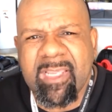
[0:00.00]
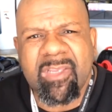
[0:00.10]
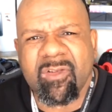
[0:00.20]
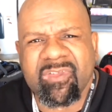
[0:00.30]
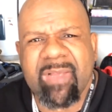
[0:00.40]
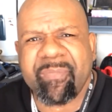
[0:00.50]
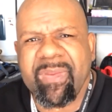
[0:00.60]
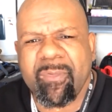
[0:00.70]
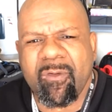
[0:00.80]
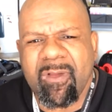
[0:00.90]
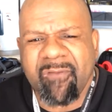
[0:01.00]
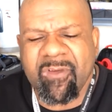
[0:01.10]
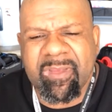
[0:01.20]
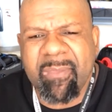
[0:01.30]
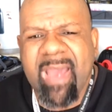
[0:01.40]
Some people,
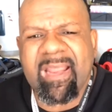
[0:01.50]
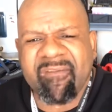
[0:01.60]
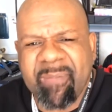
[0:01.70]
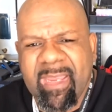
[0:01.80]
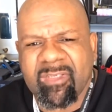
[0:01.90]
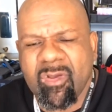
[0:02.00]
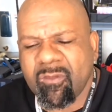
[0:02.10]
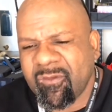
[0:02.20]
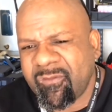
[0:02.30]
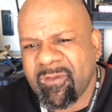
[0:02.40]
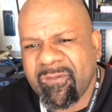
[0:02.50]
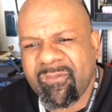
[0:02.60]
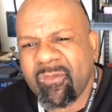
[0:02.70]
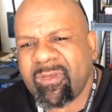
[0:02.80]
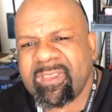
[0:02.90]
for the amount I've paid total for the
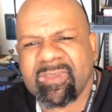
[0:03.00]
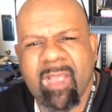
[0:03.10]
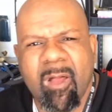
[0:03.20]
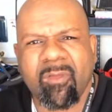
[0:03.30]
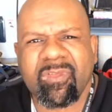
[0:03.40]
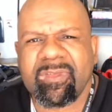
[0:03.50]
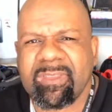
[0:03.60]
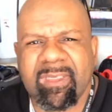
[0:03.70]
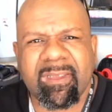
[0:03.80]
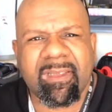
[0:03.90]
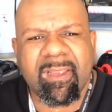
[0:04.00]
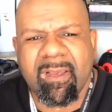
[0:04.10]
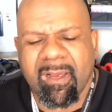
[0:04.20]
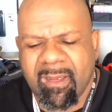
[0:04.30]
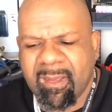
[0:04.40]
full exhaust
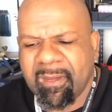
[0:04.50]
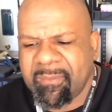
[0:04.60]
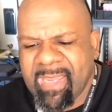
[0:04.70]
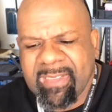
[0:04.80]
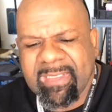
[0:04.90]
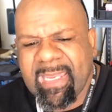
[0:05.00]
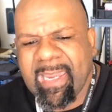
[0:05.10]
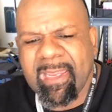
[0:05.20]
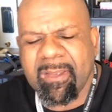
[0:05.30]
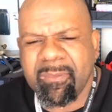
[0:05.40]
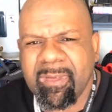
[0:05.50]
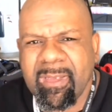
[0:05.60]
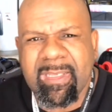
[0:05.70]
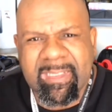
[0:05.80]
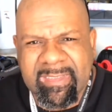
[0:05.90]
and the cam,
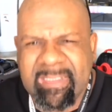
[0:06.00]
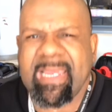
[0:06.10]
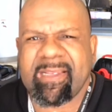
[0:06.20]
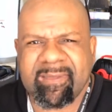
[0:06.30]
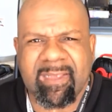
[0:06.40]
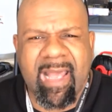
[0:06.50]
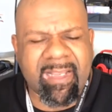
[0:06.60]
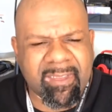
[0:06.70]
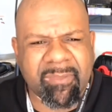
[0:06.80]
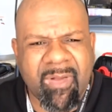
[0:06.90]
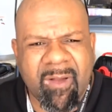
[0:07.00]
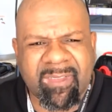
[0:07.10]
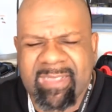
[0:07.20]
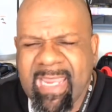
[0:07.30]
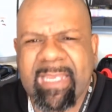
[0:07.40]
yes, I could have bought
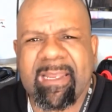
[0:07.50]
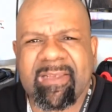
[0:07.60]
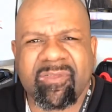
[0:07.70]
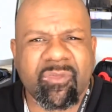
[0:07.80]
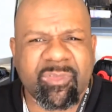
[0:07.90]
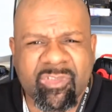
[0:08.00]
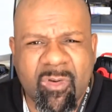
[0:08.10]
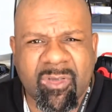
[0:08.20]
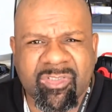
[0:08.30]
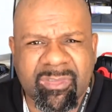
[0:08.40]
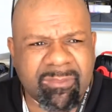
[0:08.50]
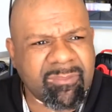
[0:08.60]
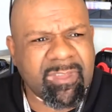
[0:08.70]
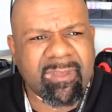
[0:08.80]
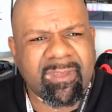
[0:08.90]
an A&A supercharger,
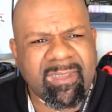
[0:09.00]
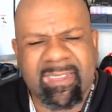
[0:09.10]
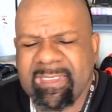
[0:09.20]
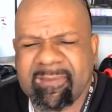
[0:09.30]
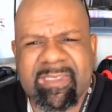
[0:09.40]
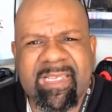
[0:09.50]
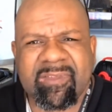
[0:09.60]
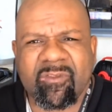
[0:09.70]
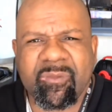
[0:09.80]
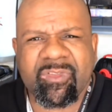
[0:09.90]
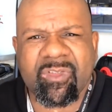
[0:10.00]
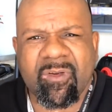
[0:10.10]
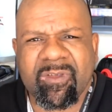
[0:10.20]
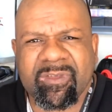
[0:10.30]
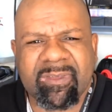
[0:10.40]
an ECS
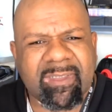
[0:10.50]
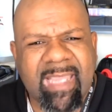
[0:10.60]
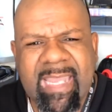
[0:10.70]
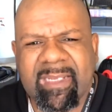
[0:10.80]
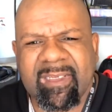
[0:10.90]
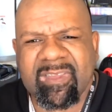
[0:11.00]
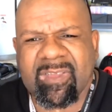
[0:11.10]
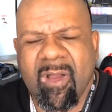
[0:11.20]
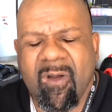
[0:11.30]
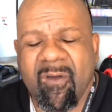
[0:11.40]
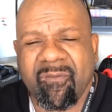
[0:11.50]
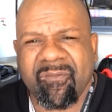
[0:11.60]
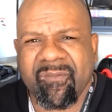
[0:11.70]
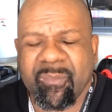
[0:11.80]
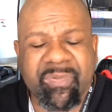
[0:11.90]
supercharger, had it installed
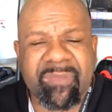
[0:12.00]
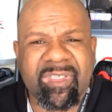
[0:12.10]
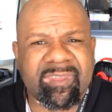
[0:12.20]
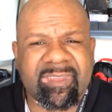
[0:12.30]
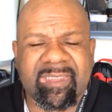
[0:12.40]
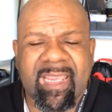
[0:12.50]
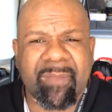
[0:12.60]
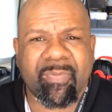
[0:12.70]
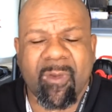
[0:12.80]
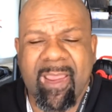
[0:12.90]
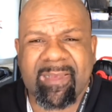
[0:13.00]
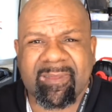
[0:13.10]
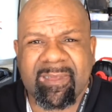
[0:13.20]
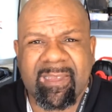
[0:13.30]
for pretty much the same price,